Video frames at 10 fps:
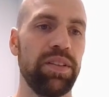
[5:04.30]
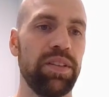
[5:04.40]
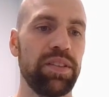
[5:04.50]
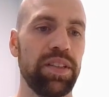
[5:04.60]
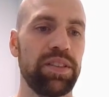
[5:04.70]
And
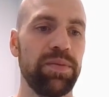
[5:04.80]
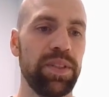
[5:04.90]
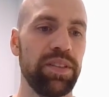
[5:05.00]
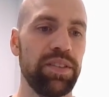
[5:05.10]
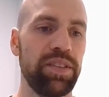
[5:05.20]
this
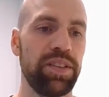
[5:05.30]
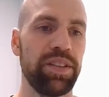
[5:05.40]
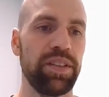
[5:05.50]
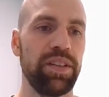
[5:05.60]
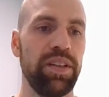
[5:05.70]
customizing is
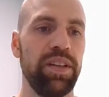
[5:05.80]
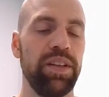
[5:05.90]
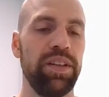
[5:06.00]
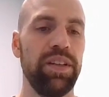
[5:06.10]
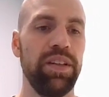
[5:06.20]
sitting
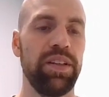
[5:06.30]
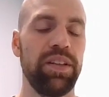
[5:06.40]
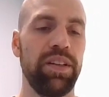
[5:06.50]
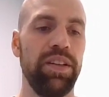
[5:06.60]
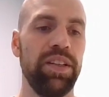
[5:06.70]
here
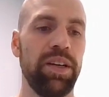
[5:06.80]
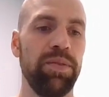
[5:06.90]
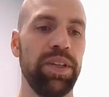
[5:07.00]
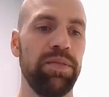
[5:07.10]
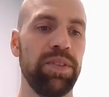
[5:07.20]
under the
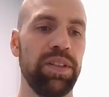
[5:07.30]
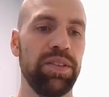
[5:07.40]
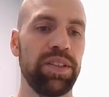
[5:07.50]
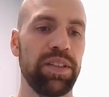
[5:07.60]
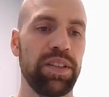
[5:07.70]
EWM
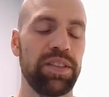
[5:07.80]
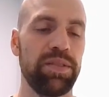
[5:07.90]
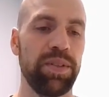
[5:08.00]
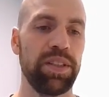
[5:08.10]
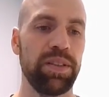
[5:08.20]
node and
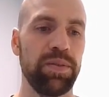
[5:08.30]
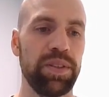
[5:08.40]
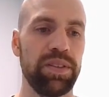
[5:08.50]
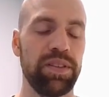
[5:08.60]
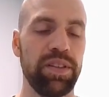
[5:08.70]
customizing
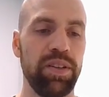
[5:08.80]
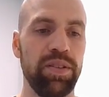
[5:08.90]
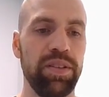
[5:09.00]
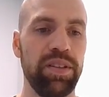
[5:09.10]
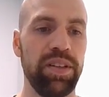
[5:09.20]
with its
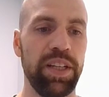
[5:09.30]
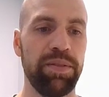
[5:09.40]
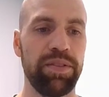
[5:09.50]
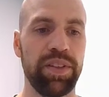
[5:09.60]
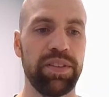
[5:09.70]
own
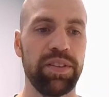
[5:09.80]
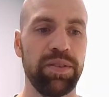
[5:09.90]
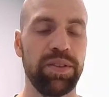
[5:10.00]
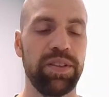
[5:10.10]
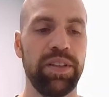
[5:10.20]
MFS
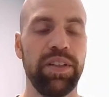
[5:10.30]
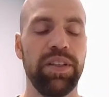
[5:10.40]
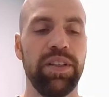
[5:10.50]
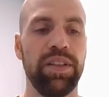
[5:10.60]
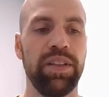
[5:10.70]
node
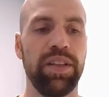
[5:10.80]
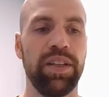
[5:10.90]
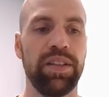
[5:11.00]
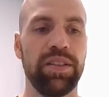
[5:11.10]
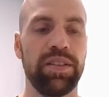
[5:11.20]

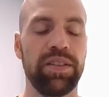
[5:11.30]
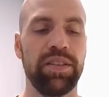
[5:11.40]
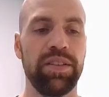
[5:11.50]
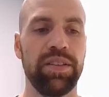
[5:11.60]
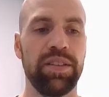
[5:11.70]
and
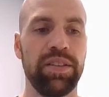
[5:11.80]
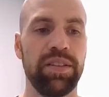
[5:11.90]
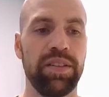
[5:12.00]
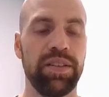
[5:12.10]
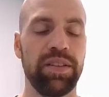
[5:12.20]

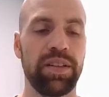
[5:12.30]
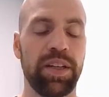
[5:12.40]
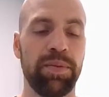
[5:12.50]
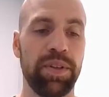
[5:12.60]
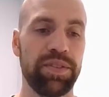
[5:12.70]
a
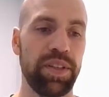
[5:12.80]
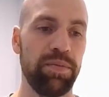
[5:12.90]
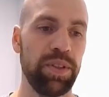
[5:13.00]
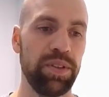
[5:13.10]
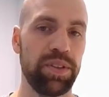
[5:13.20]
couple of
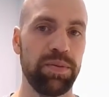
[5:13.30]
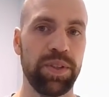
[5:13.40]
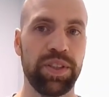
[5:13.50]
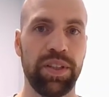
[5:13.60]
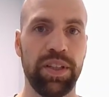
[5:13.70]
subnotes,
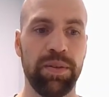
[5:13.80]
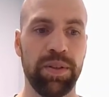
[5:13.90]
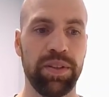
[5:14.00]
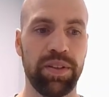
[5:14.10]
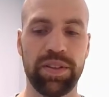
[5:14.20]
which I
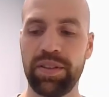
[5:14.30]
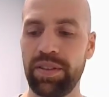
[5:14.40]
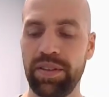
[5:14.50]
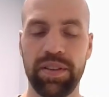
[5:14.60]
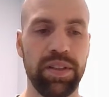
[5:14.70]
will not
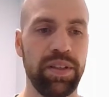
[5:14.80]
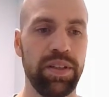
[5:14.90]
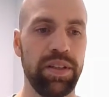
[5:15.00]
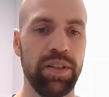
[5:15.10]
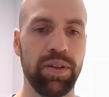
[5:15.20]

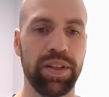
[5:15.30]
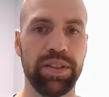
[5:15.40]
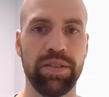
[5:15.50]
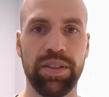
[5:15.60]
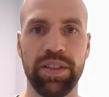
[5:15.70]
look
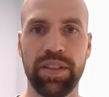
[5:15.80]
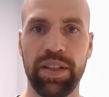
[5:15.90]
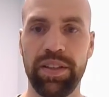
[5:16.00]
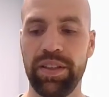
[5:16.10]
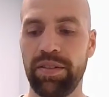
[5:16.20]
into
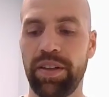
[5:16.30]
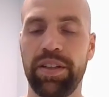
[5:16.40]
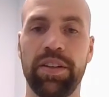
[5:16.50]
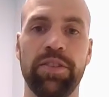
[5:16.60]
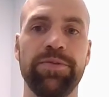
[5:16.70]
detail here
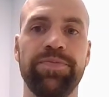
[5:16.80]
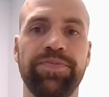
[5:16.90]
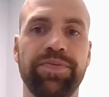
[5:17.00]
right now.